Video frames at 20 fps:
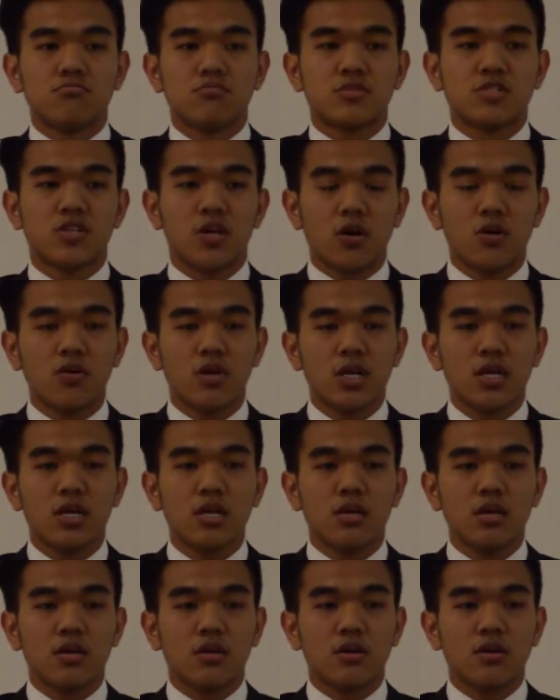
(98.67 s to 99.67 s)
Tony,
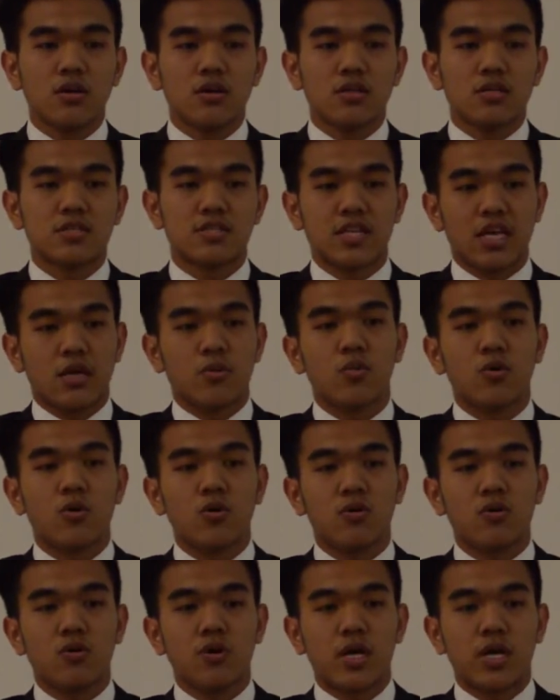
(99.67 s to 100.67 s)

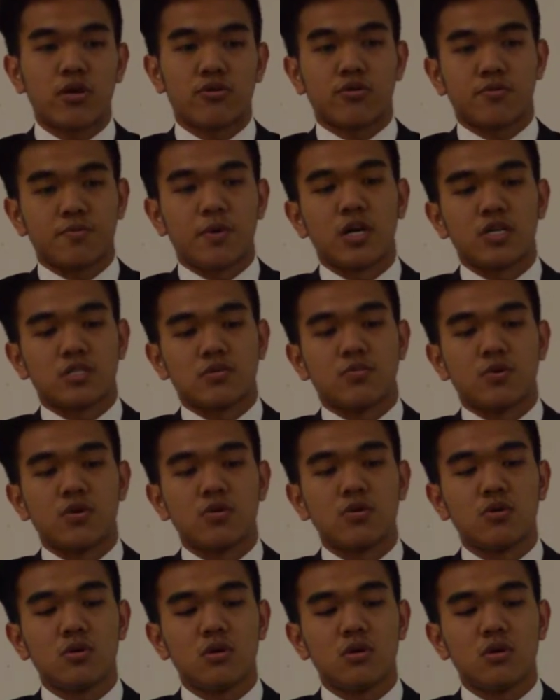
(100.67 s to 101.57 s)
stable and responsible.